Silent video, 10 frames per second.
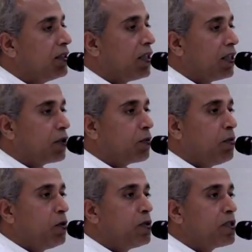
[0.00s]
the
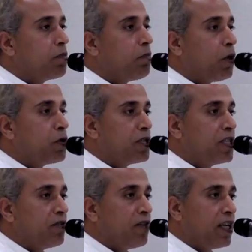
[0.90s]
utmost
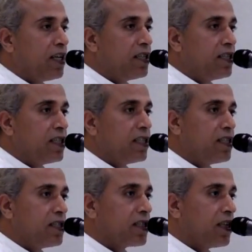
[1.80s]
positive energy
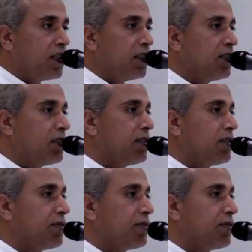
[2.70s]
inside.